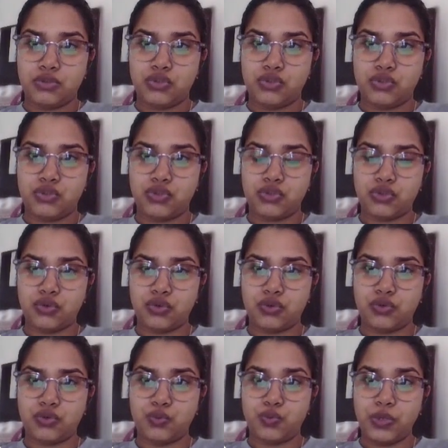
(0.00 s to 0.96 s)

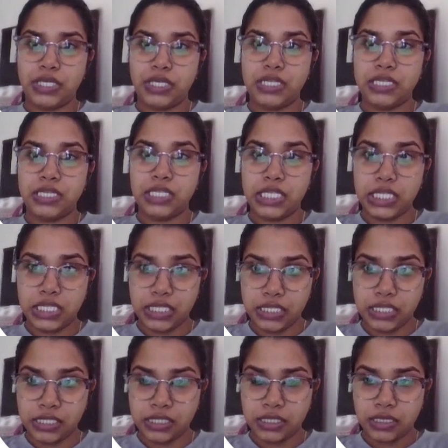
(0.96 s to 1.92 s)
so we
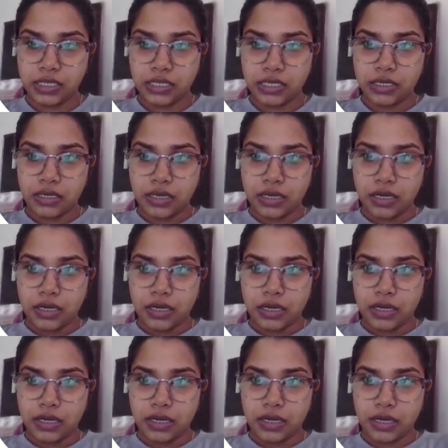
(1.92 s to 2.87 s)
need
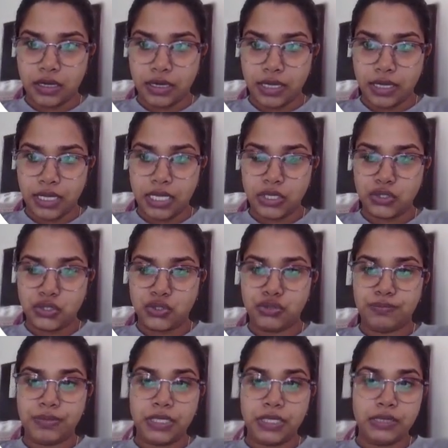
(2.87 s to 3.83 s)
I
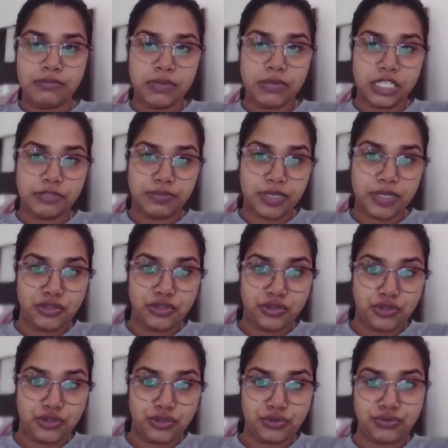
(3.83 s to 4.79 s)
to be multiplied to
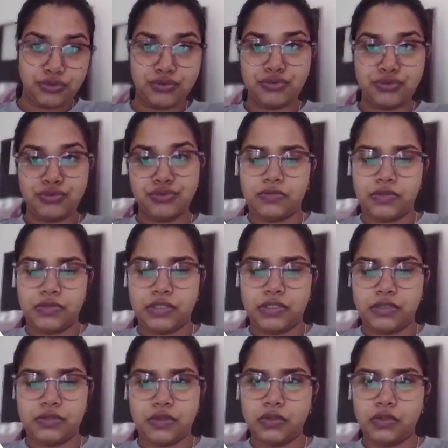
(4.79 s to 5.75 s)
2.
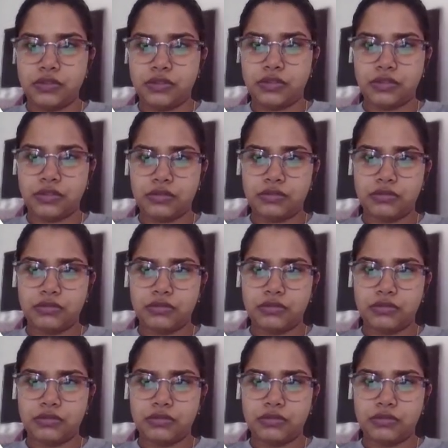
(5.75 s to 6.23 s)
Result.